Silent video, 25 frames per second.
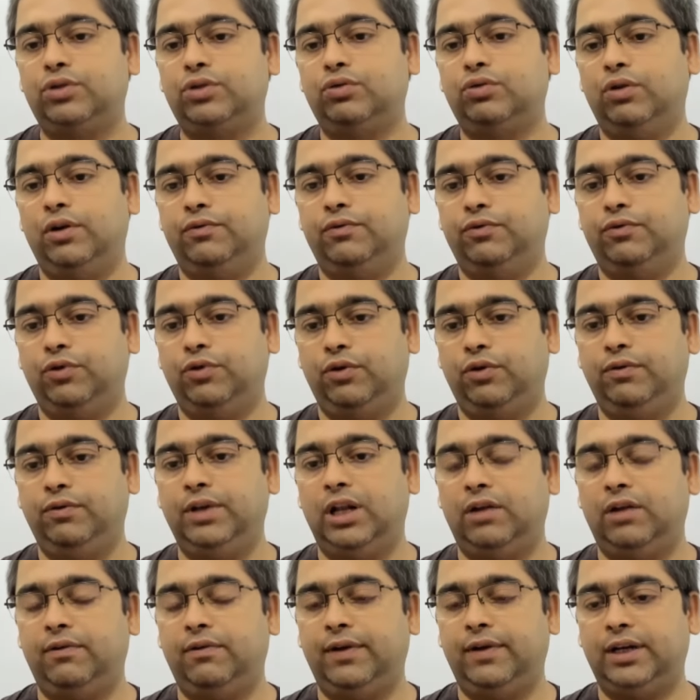So a
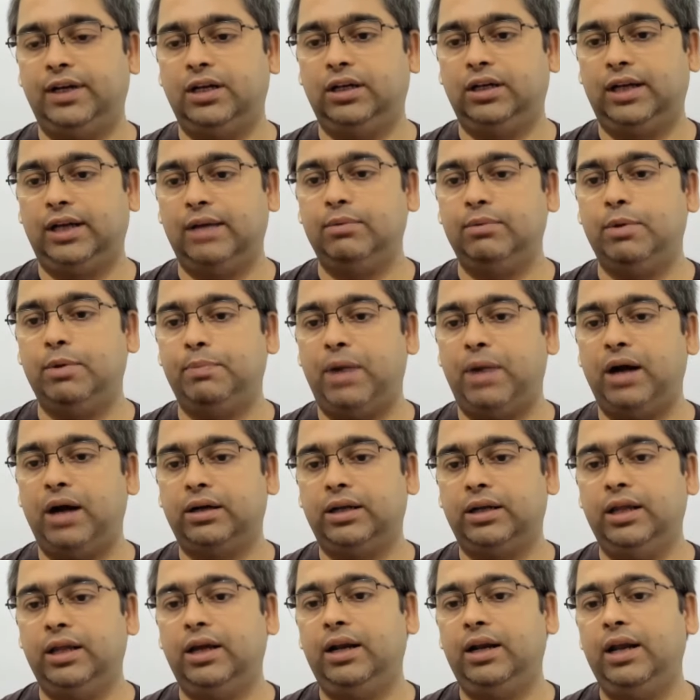four-wheeler vehicle can be
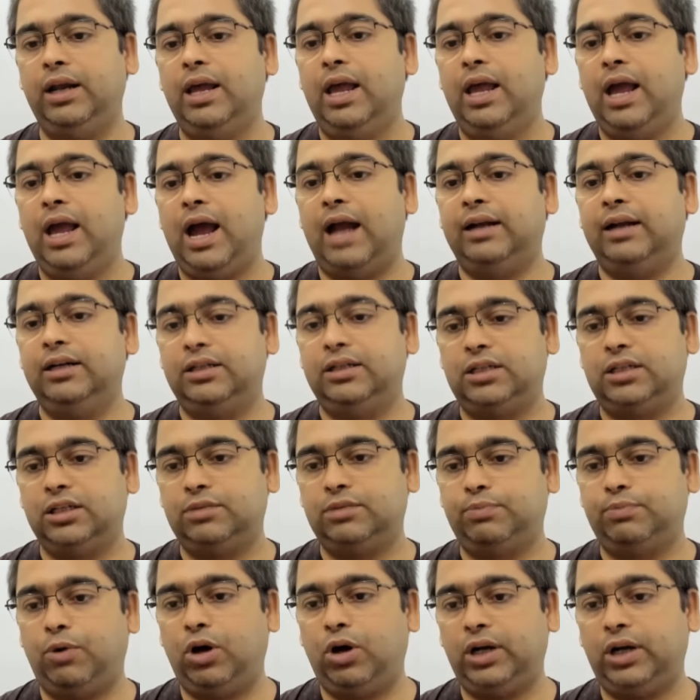parked there and its
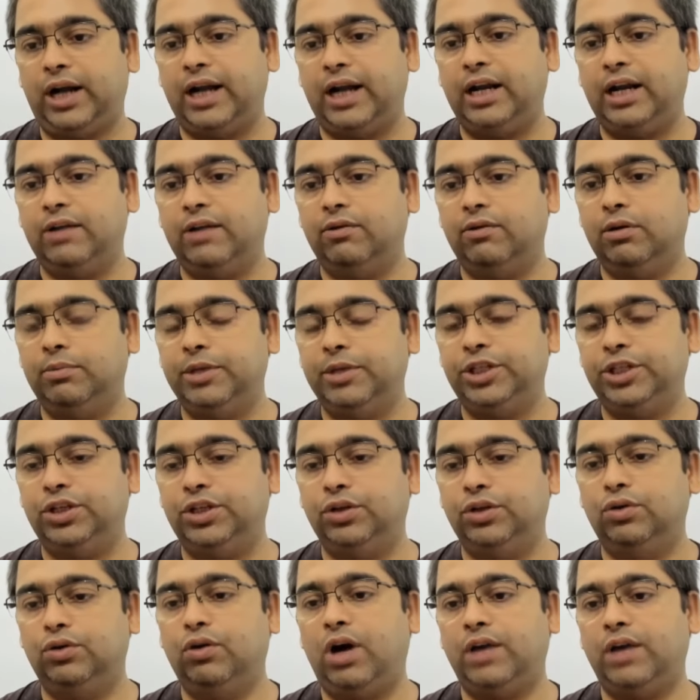spot ID will be
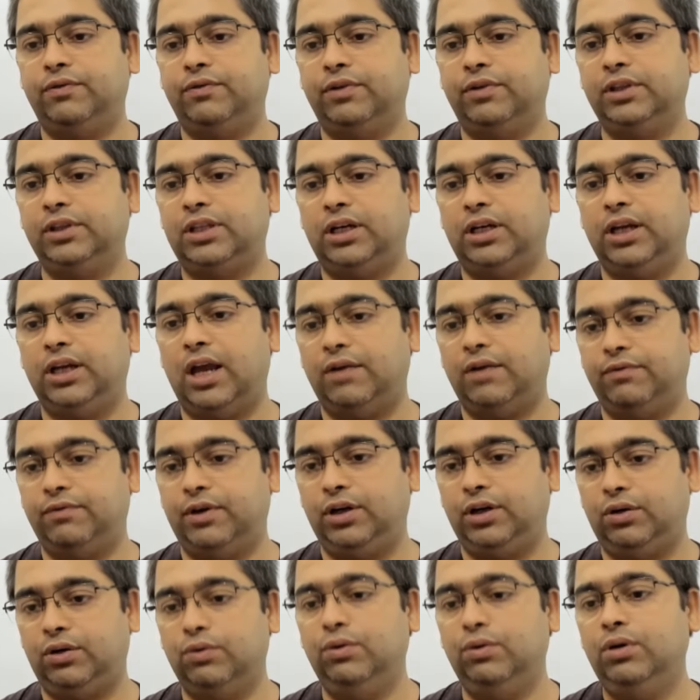
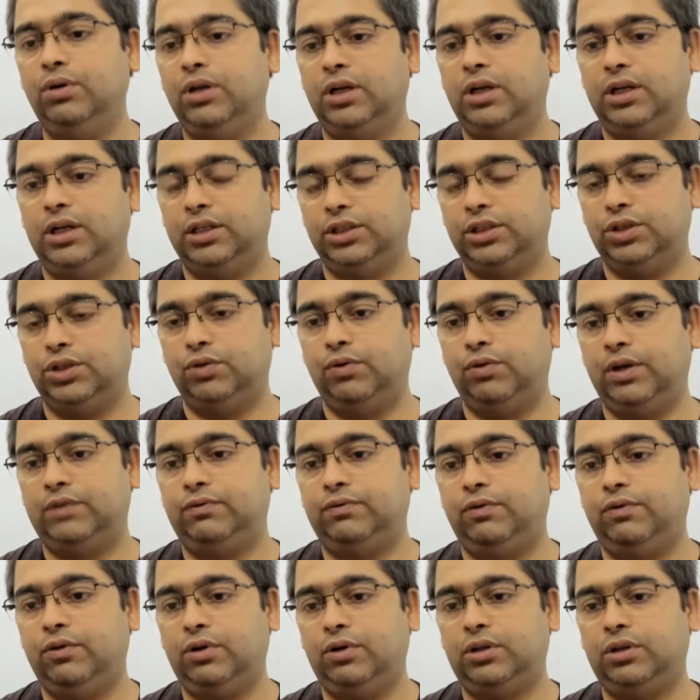0-3-2, 0th
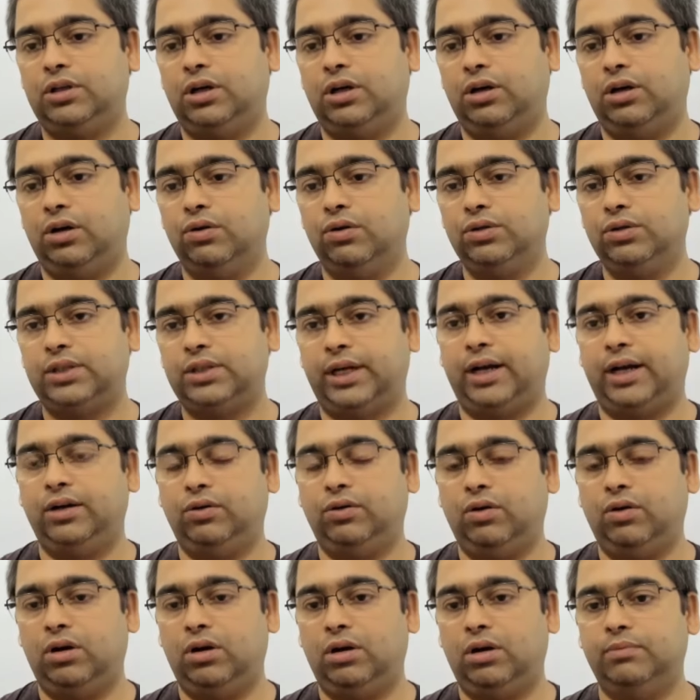floor, third row, second
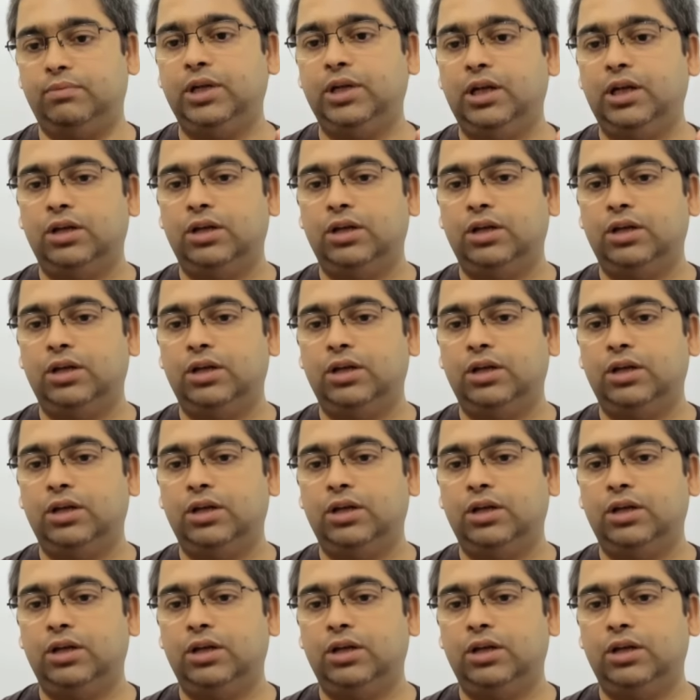column.